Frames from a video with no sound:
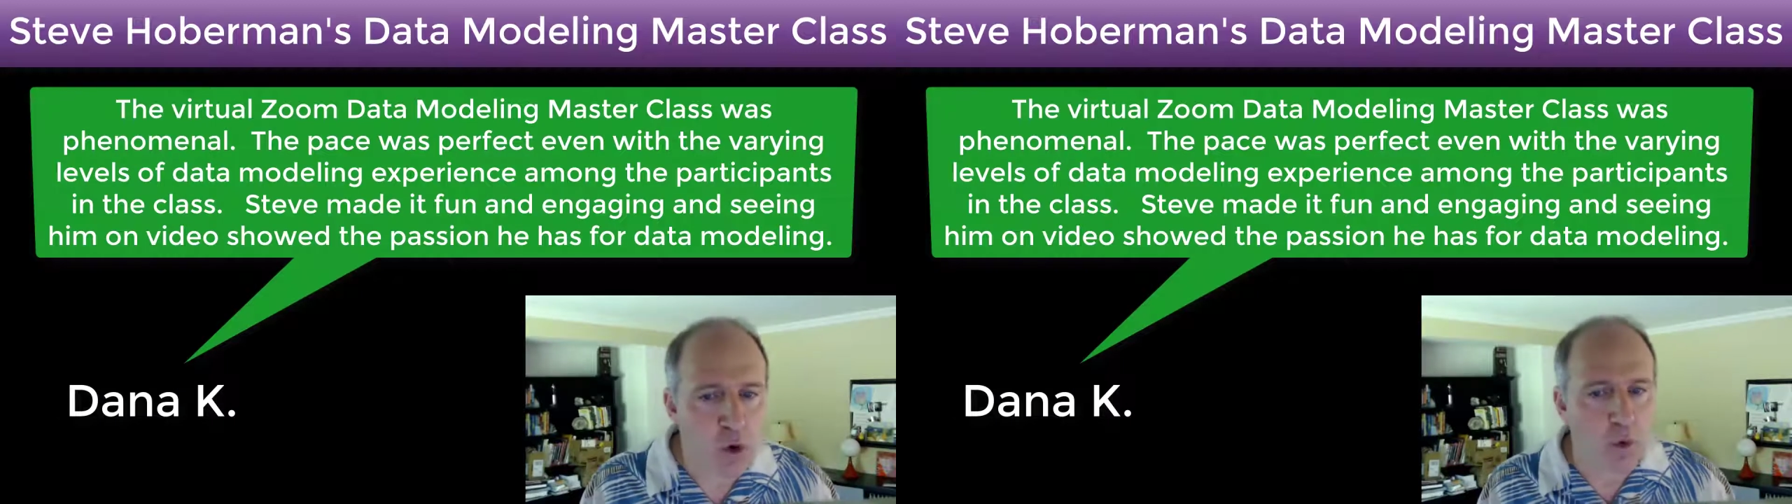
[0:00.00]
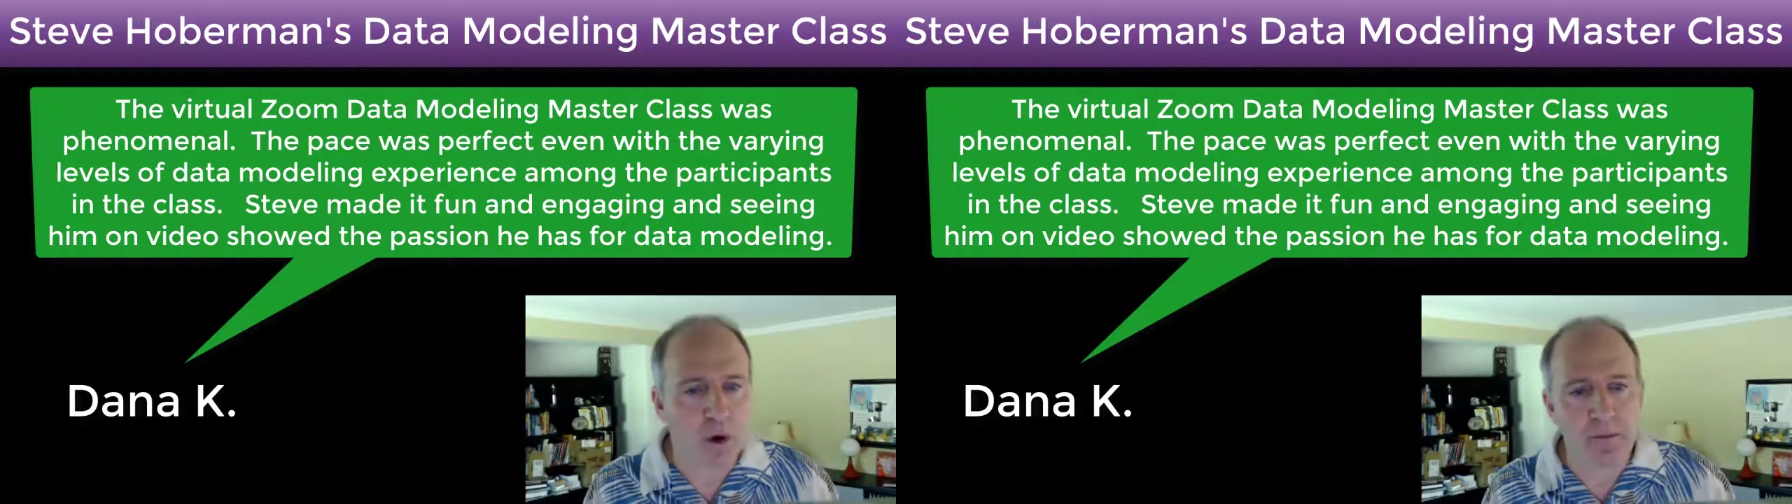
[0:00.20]

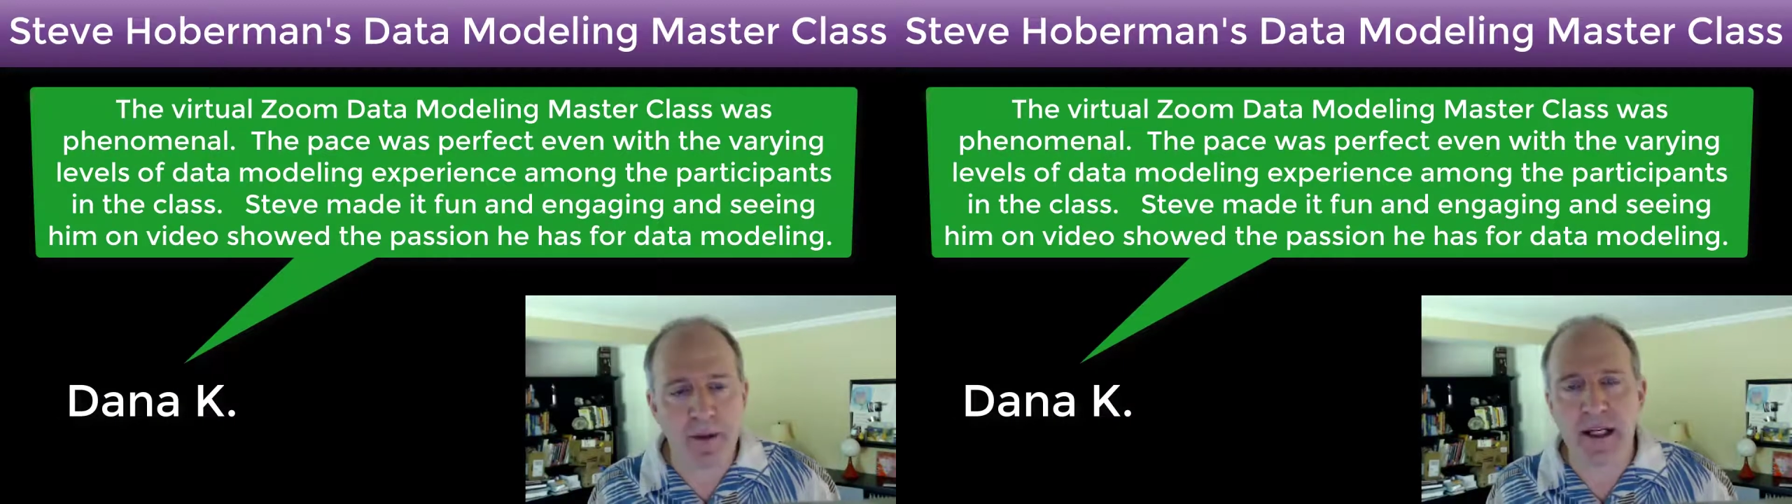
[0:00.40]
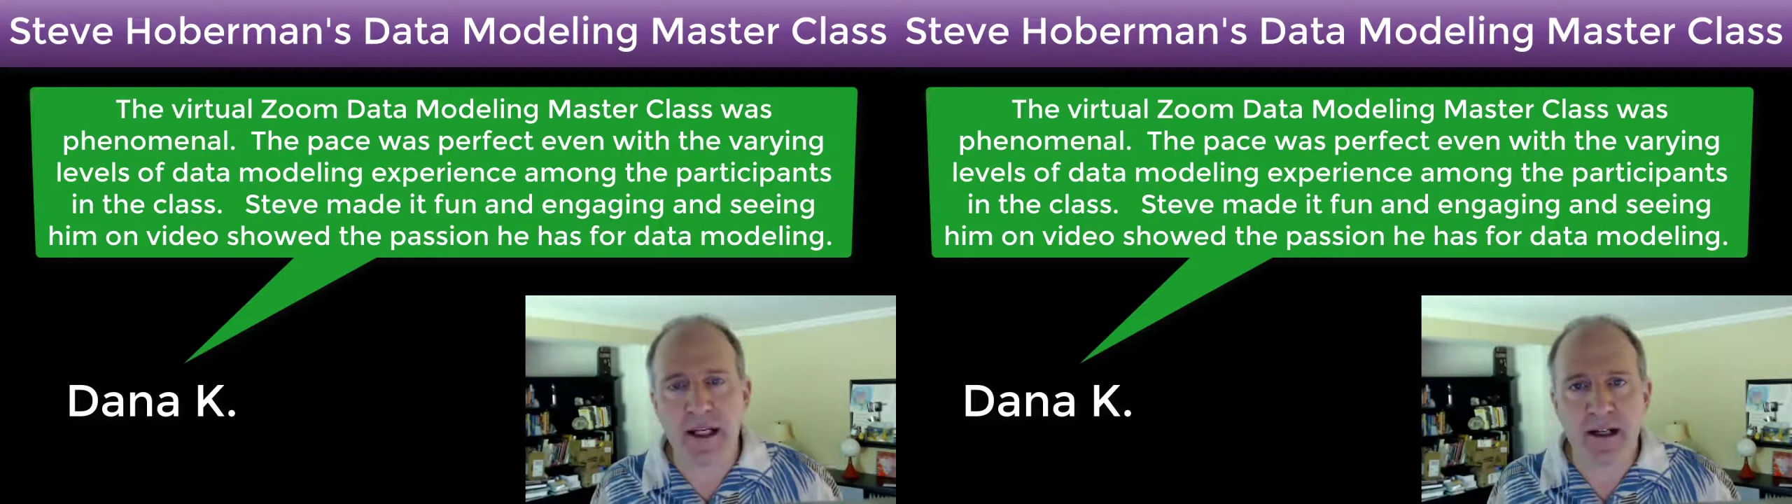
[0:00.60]
or
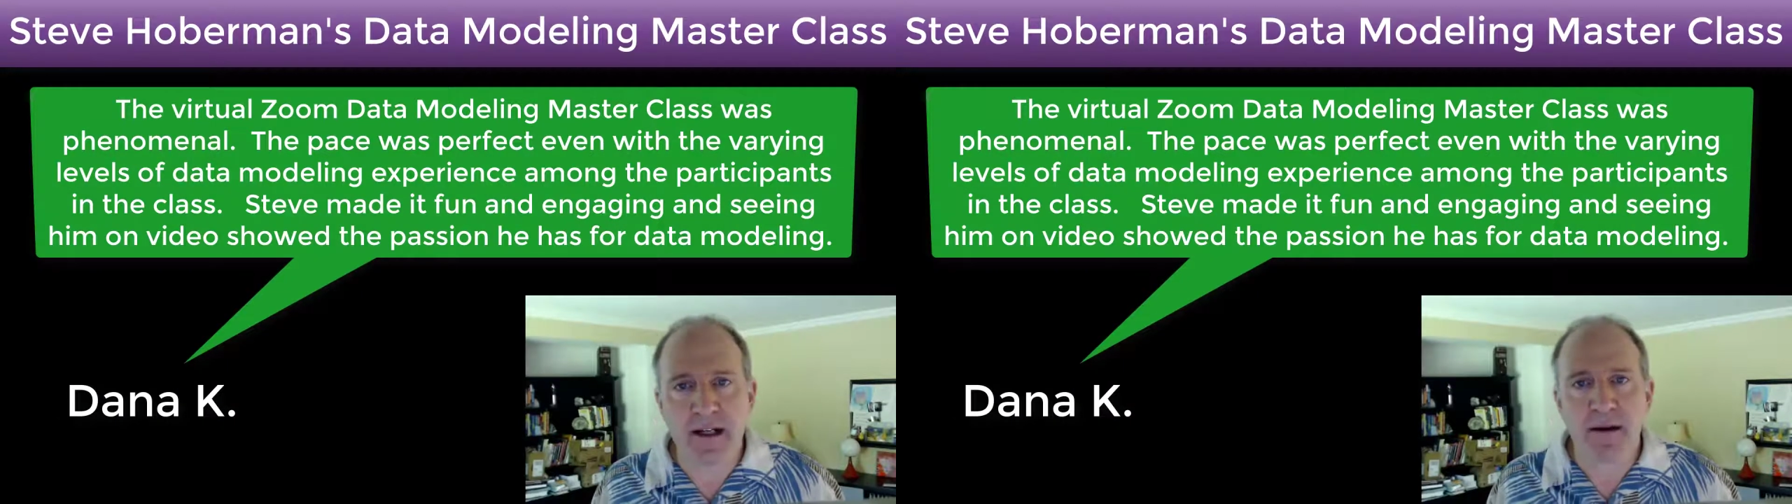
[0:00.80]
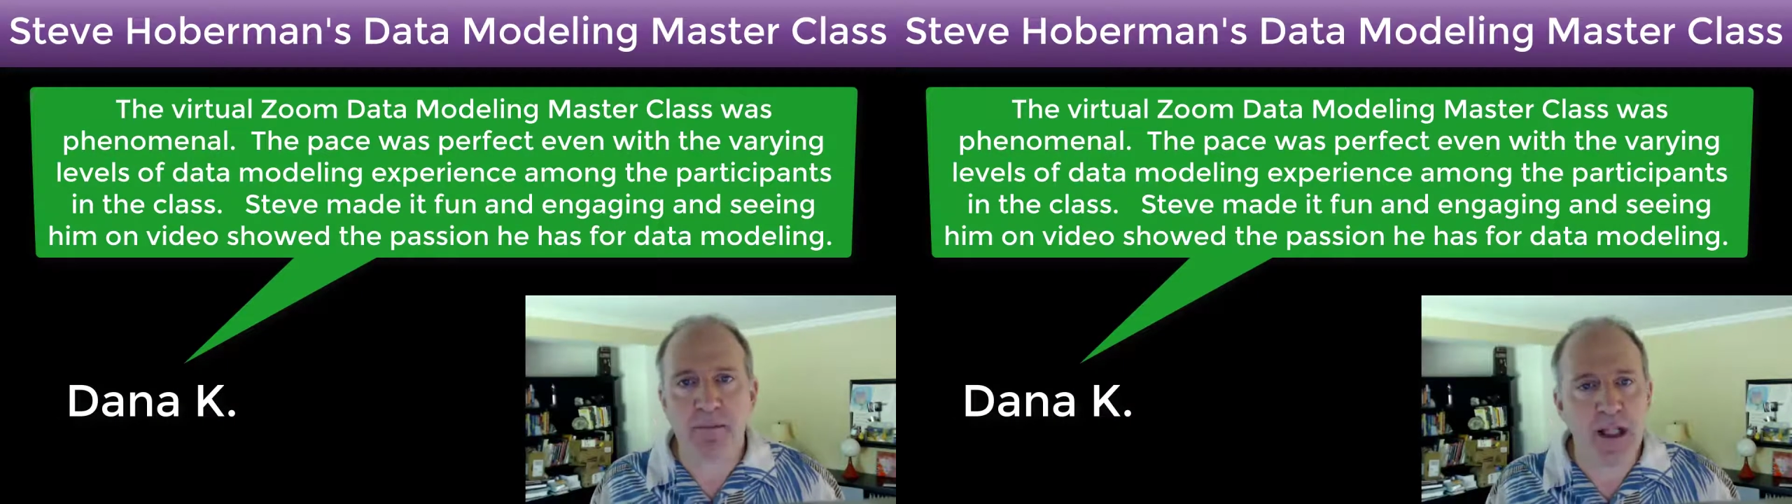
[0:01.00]
being
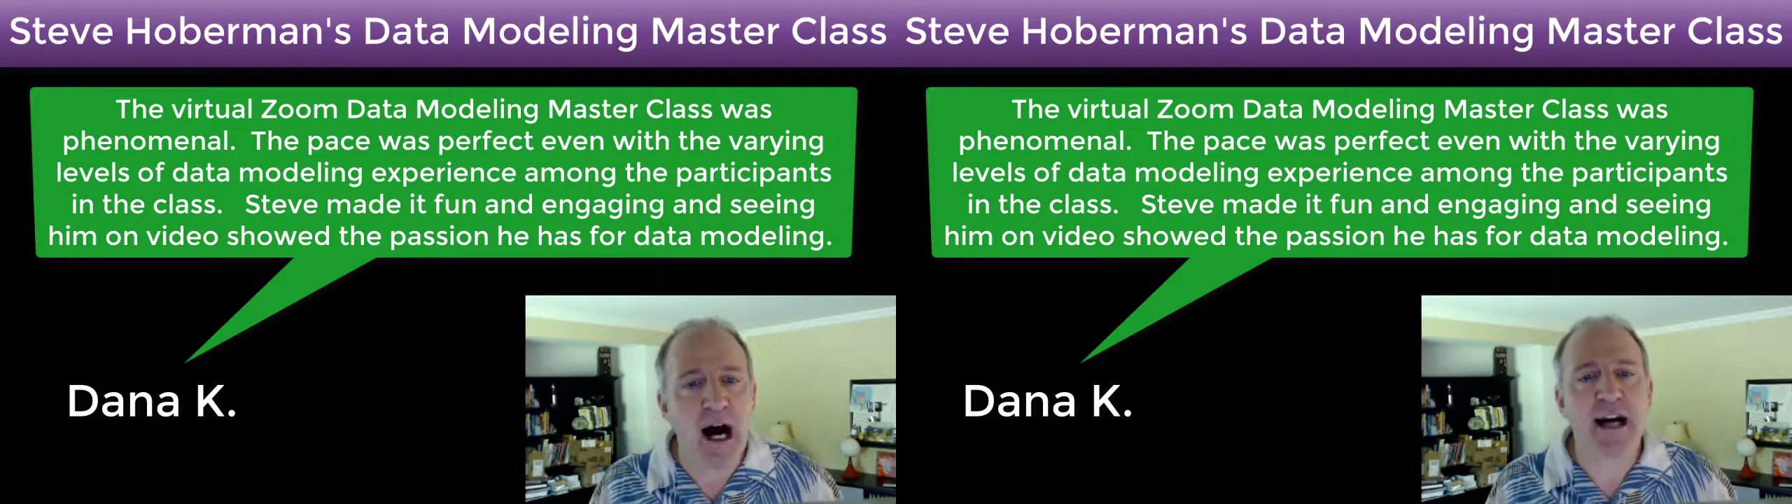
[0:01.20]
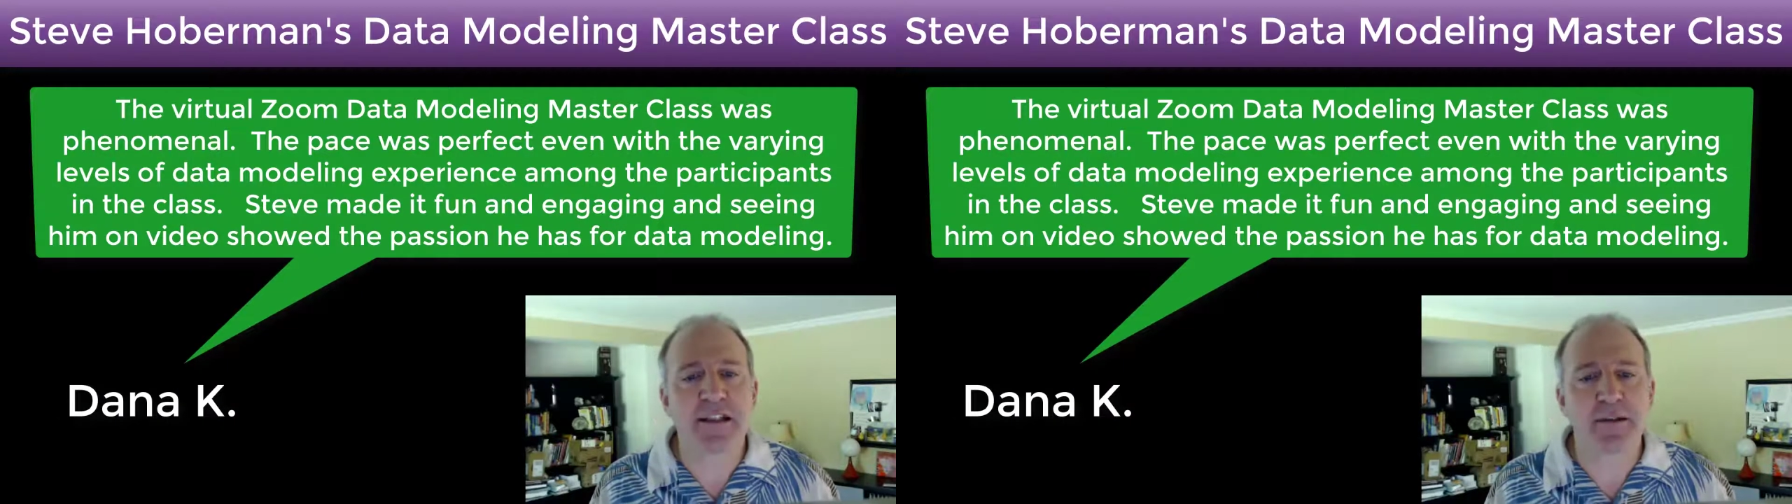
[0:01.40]

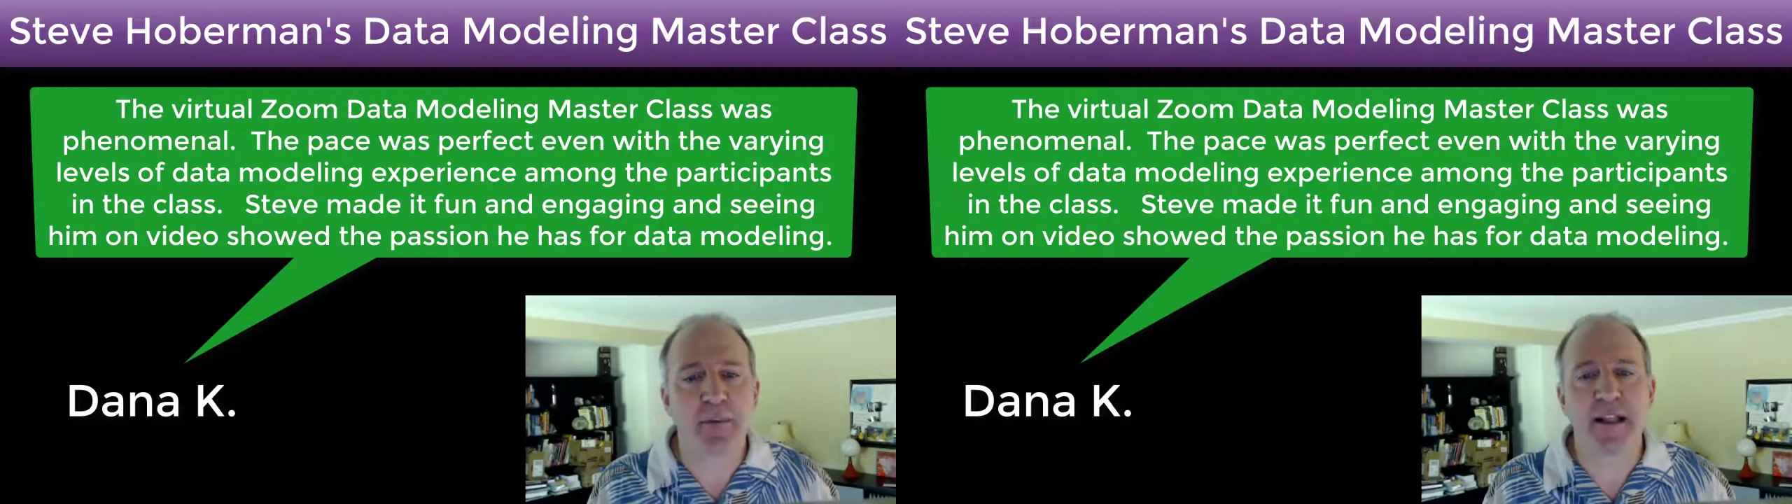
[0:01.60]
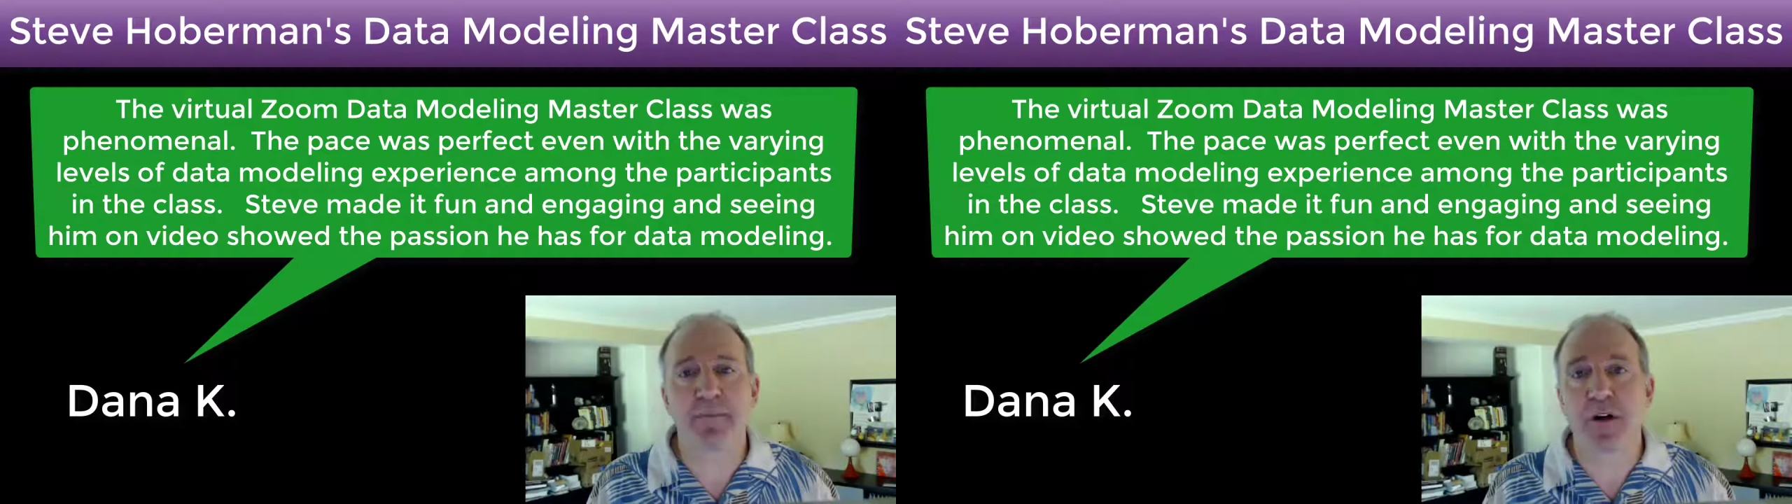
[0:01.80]
blocked by
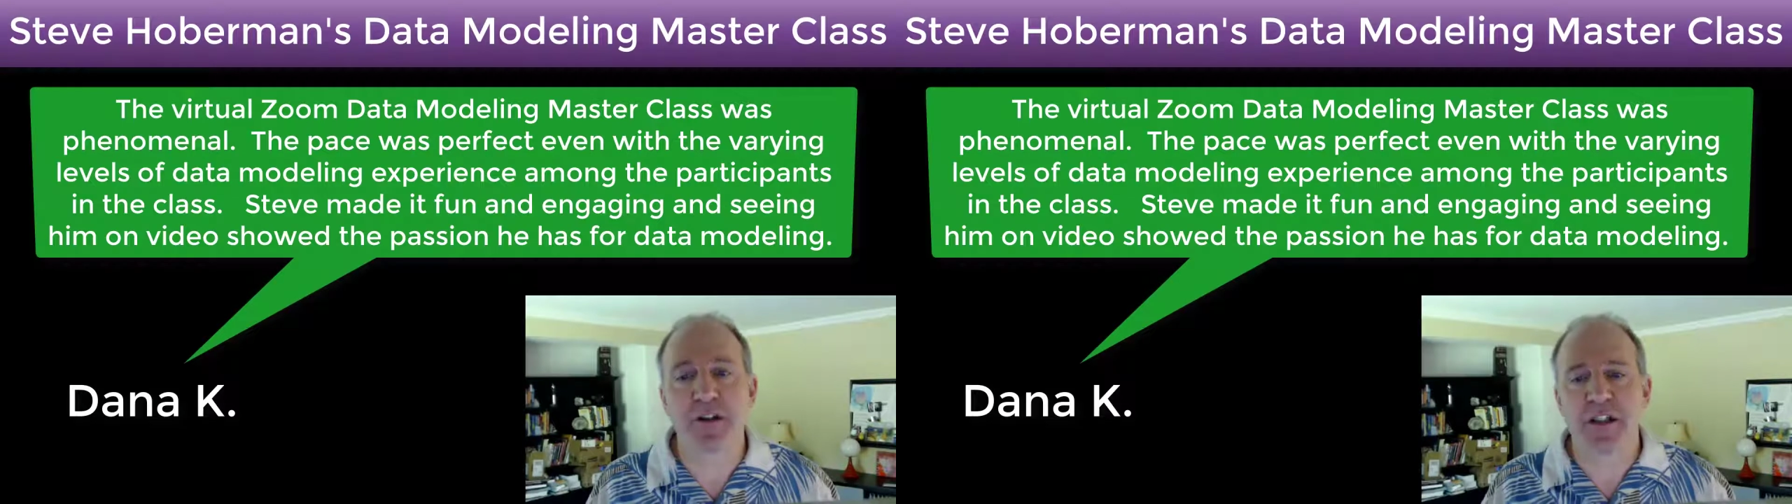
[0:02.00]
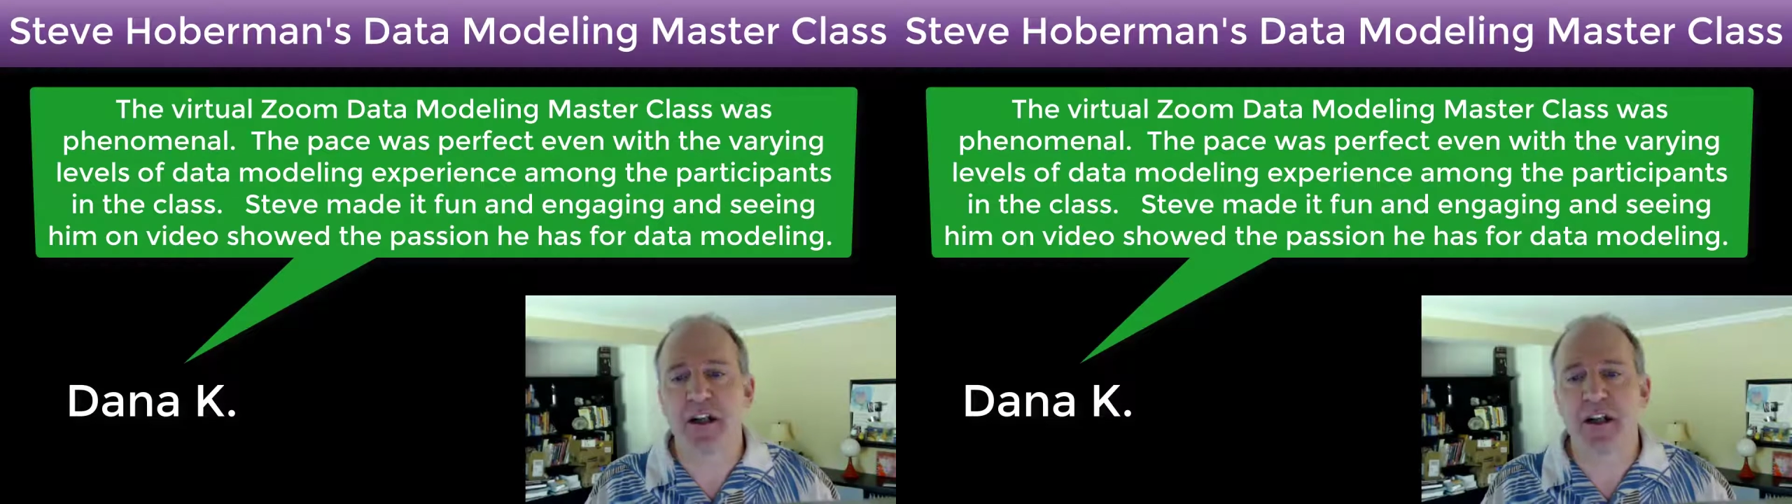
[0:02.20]
the person